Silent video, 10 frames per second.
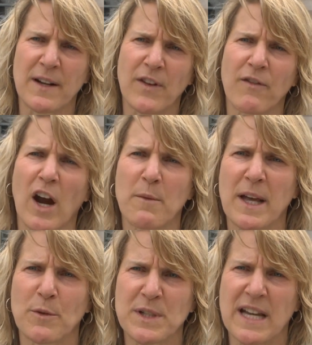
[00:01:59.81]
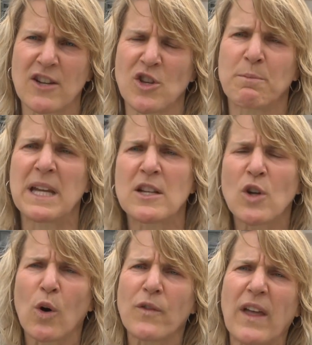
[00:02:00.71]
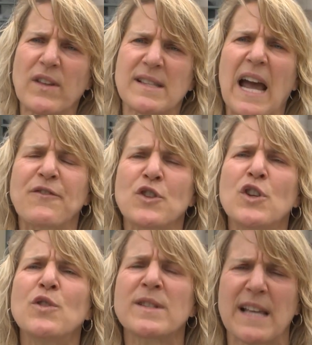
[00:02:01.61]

of Environmental Protection, being told that this afternoon